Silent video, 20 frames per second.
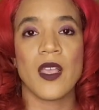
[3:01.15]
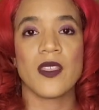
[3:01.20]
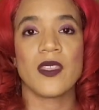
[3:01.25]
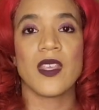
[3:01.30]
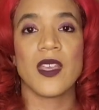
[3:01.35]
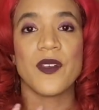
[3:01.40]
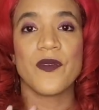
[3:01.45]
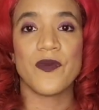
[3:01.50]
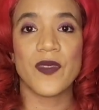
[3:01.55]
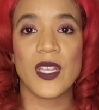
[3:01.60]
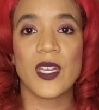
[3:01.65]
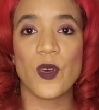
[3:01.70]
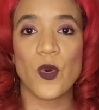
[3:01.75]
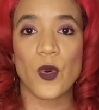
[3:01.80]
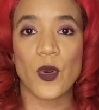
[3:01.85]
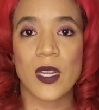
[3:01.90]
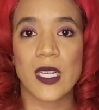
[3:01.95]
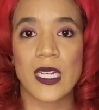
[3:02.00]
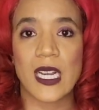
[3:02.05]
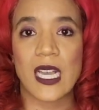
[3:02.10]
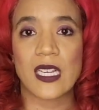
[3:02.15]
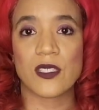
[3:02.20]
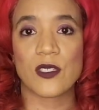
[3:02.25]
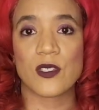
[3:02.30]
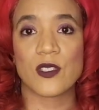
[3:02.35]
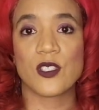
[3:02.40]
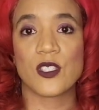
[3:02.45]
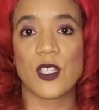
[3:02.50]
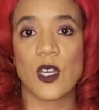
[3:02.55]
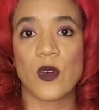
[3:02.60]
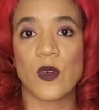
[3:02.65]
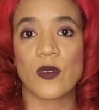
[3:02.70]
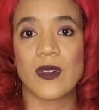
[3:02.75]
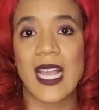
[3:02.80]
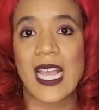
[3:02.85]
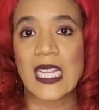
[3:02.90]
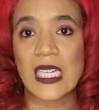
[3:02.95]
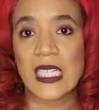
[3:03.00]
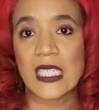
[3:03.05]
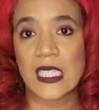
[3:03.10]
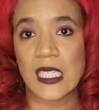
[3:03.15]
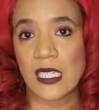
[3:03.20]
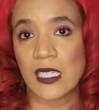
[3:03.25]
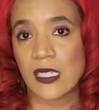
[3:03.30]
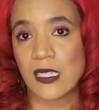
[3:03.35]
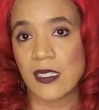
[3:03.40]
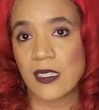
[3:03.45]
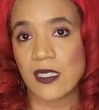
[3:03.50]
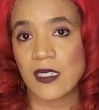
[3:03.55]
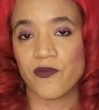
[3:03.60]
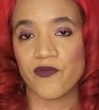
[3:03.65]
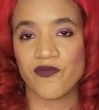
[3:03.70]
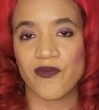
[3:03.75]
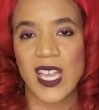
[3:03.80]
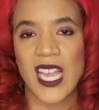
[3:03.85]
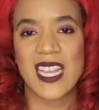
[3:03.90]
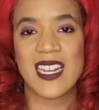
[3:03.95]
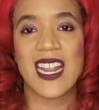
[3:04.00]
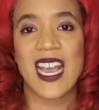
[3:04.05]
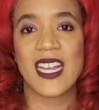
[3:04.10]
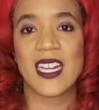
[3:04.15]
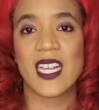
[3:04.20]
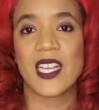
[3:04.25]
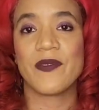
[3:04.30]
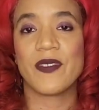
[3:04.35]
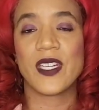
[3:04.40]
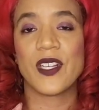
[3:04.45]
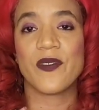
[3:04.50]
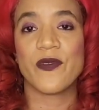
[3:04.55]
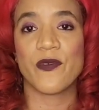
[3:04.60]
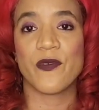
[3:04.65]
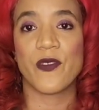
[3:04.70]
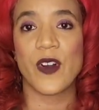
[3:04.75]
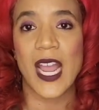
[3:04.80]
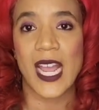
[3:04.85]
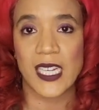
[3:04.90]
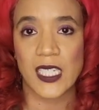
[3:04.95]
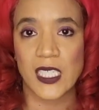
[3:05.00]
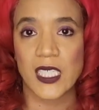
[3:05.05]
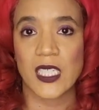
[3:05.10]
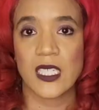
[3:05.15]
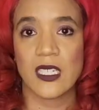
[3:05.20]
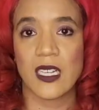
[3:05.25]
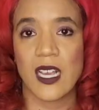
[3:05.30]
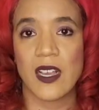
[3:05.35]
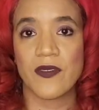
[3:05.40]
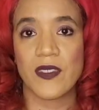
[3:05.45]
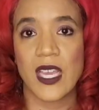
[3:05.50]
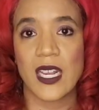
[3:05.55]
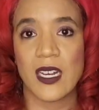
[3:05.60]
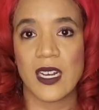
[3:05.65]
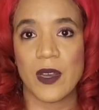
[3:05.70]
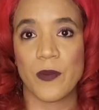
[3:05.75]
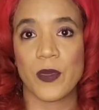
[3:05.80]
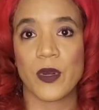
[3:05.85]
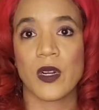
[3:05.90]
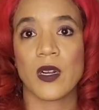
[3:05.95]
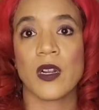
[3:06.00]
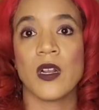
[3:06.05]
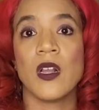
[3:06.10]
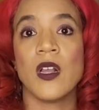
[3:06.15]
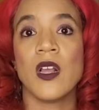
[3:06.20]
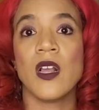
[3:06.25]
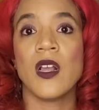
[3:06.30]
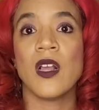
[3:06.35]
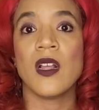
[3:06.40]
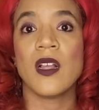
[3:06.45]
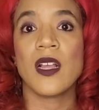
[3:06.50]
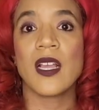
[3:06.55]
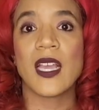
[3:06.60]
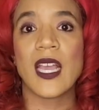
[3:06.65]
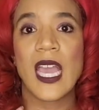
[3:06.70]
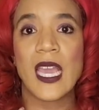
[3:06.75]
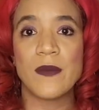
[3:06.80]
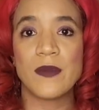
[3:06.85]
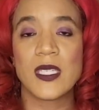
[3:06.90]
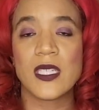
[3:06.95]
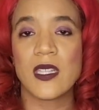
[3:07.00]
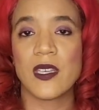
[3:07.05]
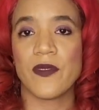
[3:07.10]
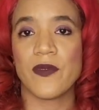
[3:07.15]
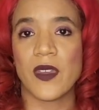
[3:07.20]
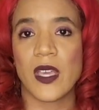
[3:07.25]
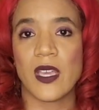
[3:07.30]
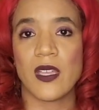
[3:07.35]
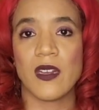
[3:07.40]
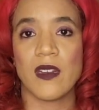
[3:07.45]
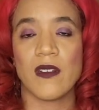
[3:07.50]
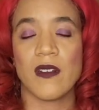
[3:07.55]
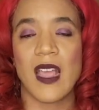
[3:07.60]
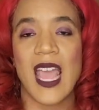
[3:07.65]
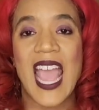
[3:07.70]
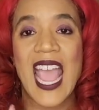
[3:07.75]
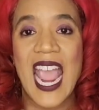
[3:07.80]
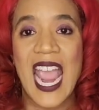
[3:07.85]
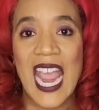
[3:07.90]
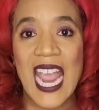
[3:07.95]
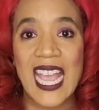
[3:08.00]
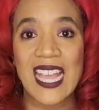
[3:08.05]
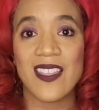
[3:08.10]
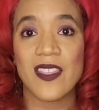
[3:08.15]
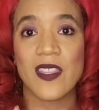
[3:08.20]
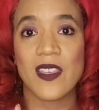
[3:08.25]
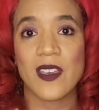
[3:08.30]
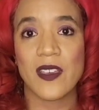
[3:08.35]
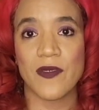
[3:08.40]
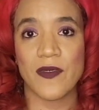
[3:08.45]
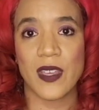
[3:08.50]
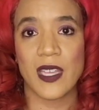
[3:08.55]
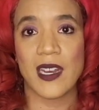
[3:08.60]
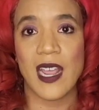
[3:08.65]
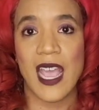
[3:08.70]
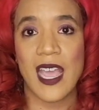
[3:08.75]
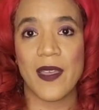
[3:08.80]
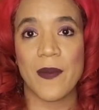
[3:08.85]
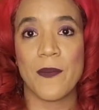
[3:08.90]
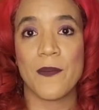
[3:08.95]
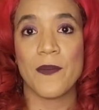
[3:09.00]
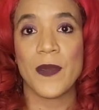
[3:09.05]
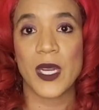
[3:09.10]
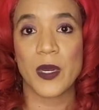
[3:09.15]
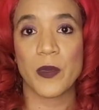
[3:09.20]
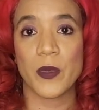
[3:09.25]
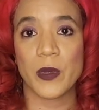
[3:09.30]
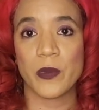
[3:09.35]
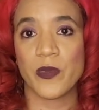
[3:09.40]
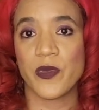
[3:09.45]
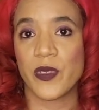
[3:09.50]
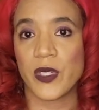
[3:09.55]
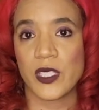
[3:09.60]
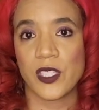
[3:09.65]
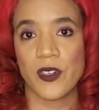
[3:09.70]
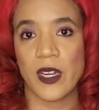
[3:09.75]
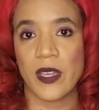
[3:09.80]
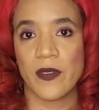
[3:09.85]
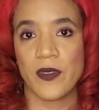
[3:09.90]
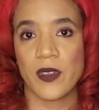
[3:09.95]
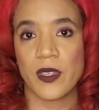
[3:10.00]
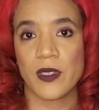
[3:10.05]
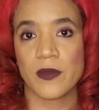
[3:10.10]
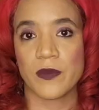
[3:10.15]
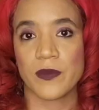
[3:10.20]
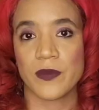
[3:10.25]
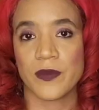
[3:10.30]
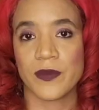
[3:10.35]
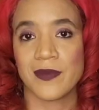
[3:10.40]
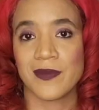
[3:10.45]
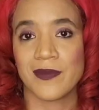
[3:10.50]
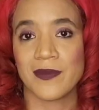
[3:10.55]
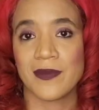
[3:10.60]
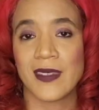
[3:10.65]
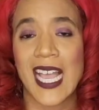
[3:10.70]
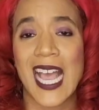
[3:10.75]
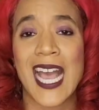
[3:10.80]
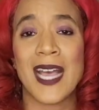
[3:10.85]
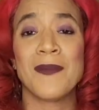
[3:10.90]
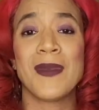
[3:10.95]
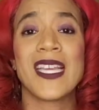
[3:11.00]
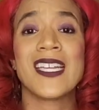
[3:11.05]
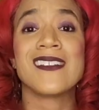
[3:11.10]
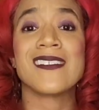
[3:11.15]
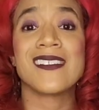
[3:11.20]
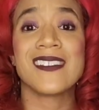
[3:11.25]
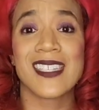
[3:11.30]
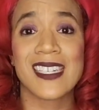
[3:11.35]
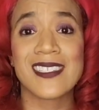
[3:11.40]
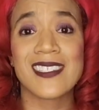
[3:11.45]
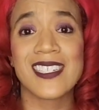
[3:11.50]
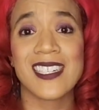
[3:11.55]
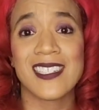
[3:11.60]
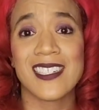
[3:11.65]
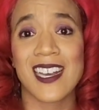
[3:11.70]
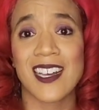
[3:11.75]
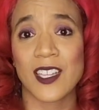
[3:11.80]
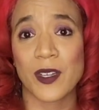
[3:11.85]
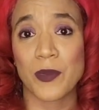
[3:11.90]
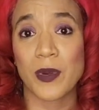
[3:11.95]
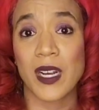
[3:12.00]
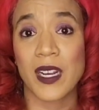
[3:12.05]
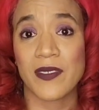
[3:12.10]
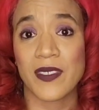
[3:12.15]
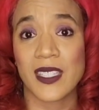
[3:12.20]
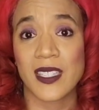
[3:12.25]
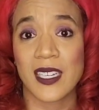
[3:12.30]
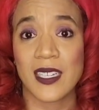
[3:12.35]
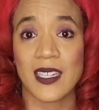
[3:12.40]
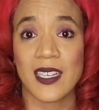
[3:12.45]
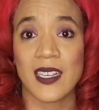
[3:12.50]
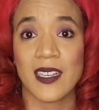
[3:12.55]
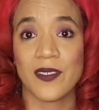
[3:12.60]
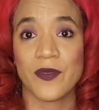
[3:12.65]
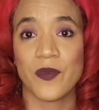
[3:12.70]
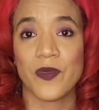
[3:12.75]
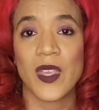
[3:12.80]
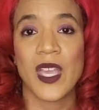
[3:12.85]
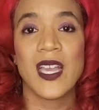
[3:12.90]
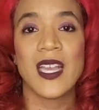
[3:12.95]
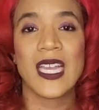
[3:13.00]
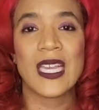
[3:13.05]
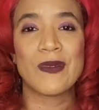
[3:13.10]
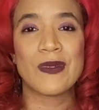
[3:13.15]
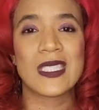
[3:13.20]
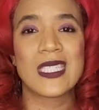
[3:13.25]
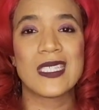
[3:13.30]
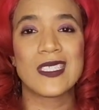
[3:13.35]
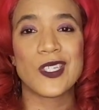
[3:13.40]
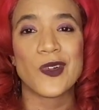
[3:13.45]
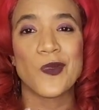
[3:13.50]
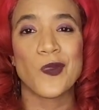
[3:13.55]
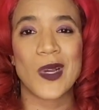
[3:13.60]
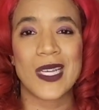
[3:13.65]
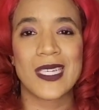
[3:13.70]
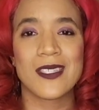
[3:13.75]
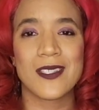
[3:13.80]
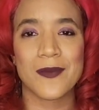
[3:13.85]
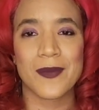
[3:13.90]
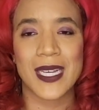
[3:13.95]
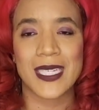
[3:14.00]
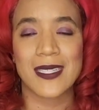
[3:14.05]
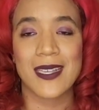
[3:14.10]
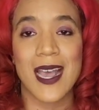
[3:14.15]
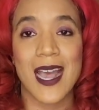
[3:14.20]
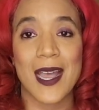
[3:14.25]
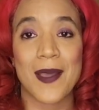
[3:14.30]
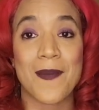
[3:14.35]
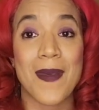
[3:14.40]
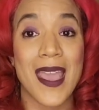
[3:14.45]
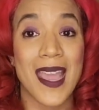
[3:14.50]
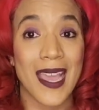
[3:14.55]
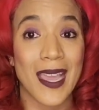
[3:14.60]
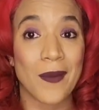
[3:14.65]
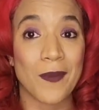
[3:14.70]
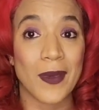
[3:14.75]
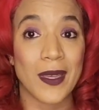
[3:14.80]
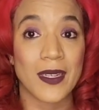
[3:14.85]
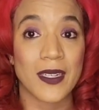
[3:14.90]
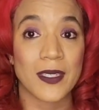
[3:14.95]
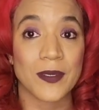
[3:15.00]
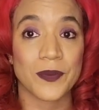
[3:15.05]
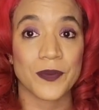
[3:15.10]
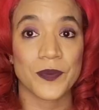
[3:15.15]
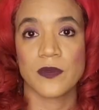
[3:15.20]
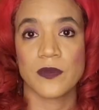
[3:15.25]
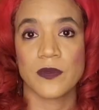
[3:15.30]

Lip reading: The event organizers sold 80 tickets, and not even a fraction of that number came to the event, and the event had minimum foot traffic. I made a $16 profit that day. It was such a waste of my time and money.